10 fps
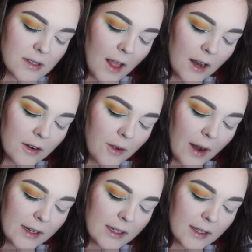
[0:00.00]
is, I don't know,
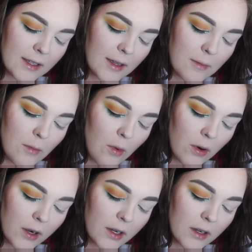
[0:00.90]
I need to get
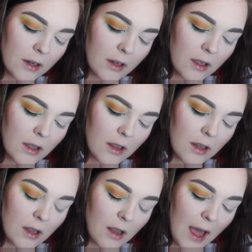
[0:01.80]
more
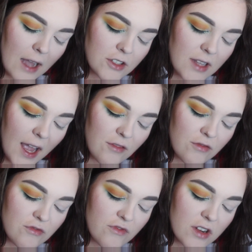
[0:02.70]
lashes. I
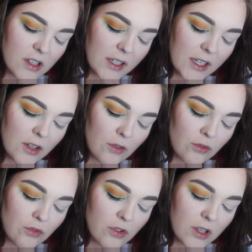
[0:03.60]
really,
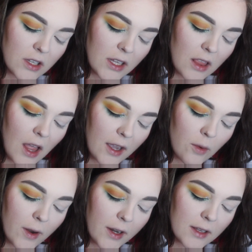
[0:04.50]
really
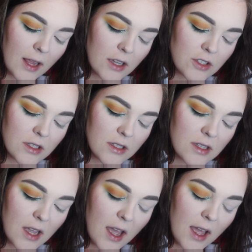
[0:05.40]
like wearing
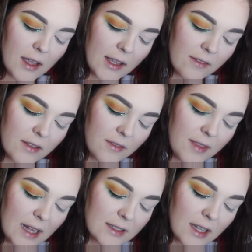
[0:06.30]
lashes, even if
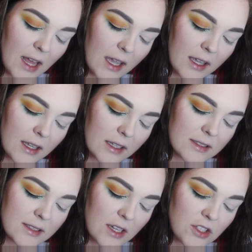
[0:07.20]
that's like
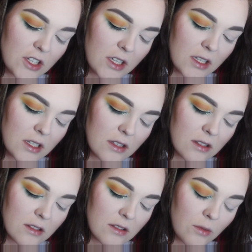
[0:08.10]

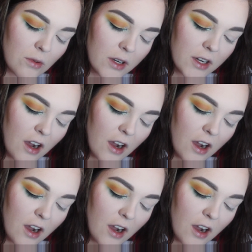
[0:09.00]
extensions or